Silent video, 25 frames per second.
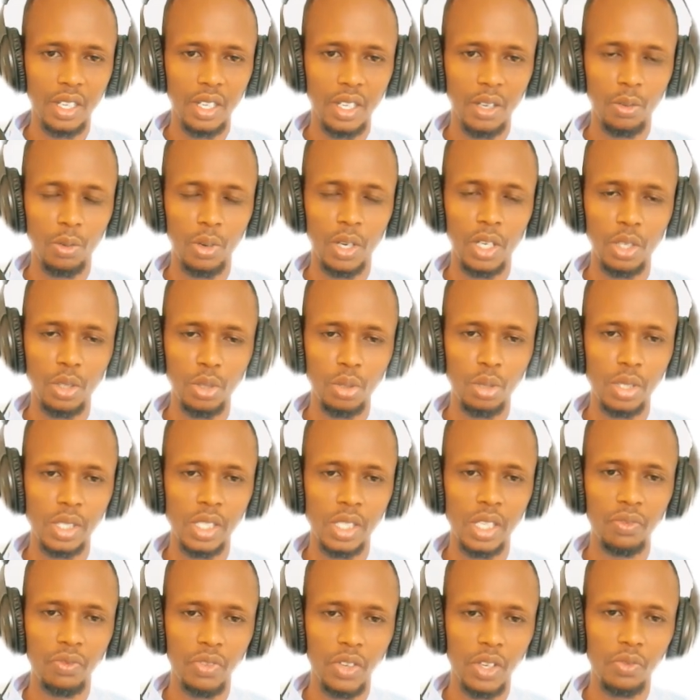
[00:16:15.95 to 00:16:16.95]
Were you
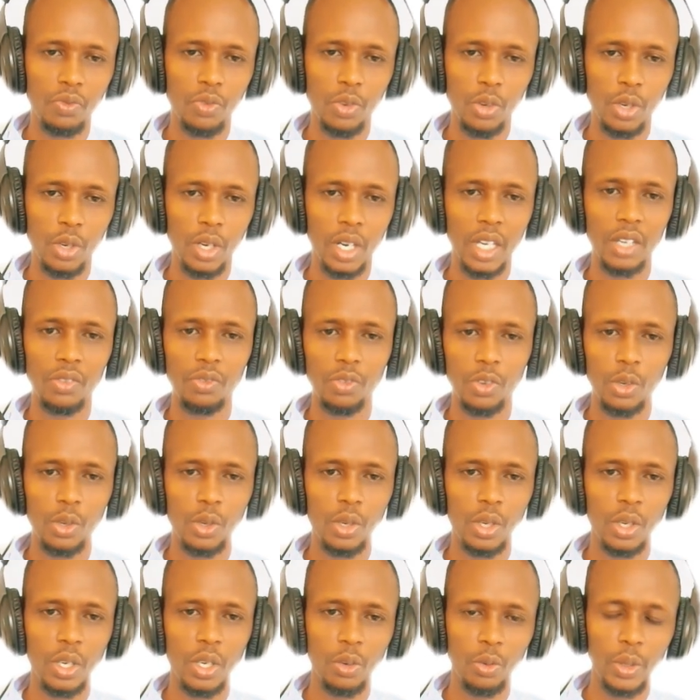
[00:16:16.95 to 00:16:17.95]
using FIFO, LIFO,
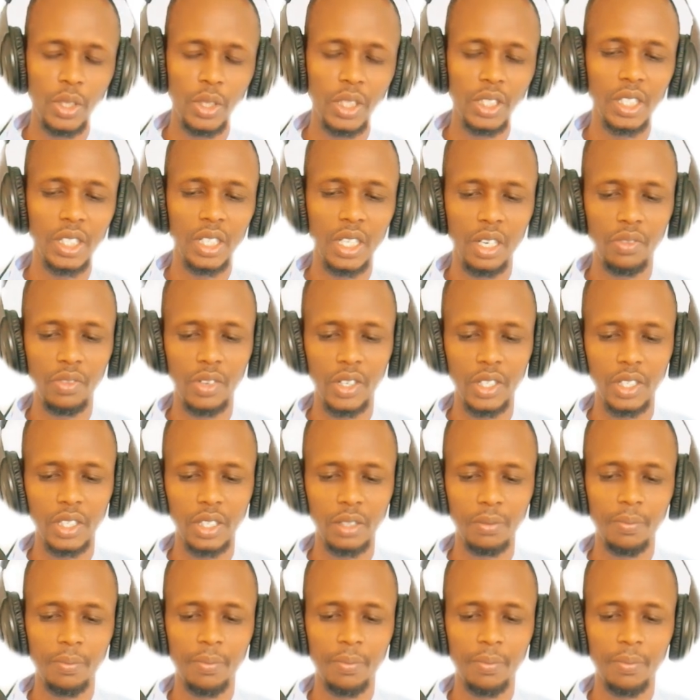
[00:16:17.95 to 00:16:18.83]
weighted average?